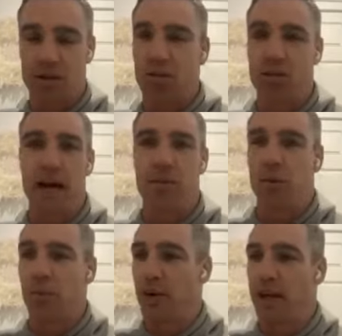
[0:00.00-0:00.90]
all double
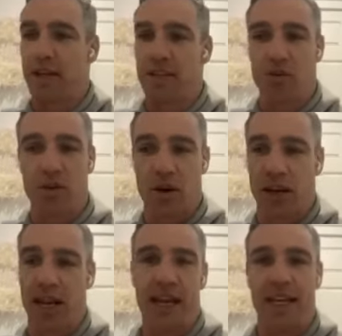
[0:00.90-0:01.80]
brick. It's all got
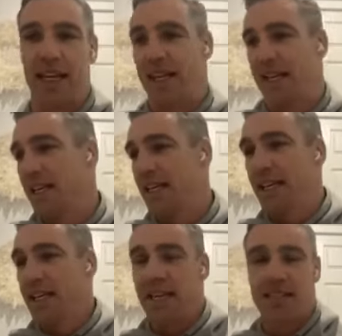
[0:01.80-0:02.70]
heating and
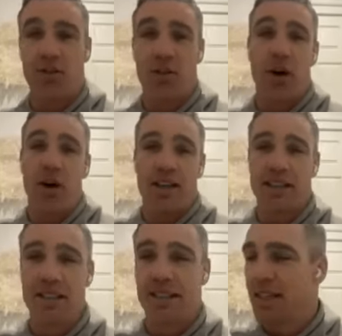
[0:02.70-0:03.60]
it's all
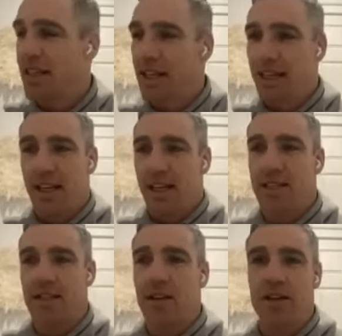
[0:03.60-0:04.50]
nice.
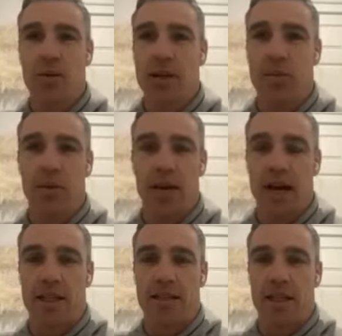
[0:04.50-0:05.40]
It's like when they built
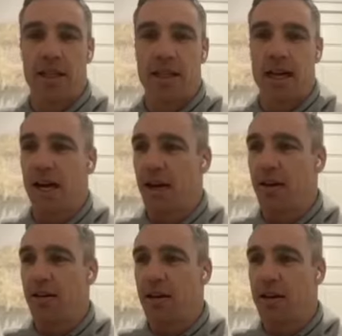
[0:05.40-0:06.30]
houses in
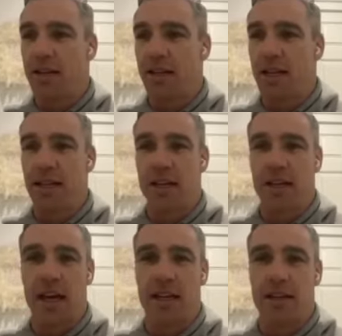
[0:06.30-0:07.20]
Otago, in Dunedin, that
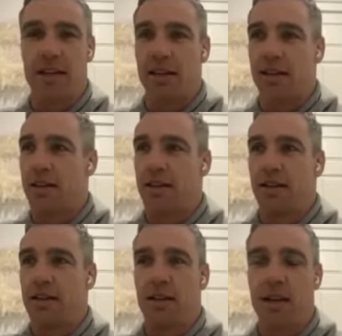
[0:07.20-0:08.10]
they didn't
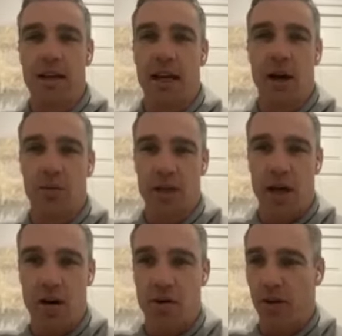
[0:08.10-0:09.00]
know it was
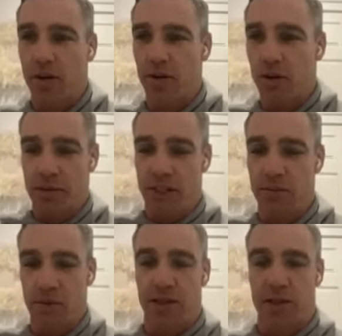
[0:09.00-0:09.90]
cold. Like, they're all
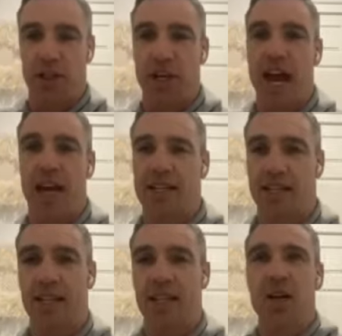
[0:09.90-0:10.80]
timber little shacks.
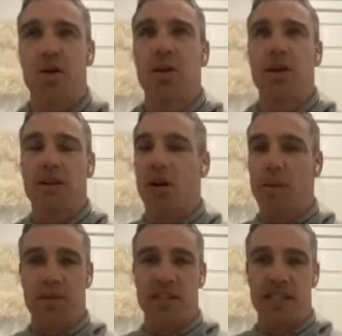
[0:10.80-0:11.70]
And I
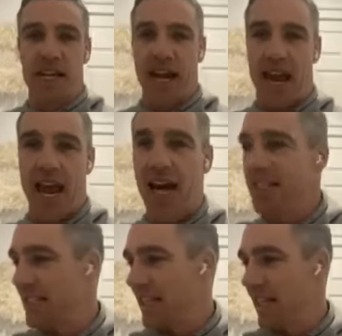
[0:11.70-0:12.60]
remember sitting in our
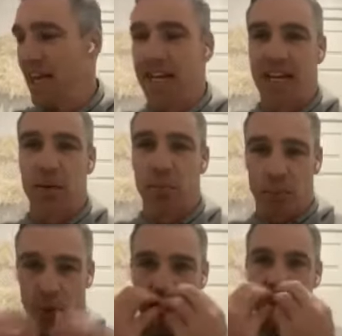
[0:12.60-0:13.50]
house in Dunedin and
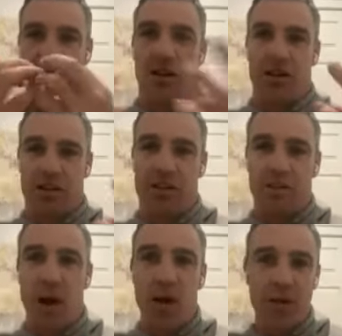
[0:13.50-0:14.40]
breathing like
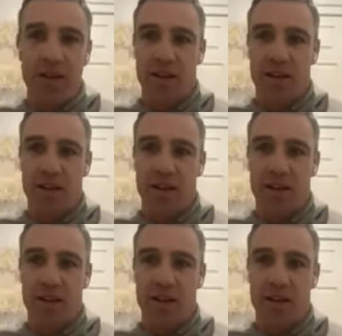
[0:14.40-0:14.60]
smoke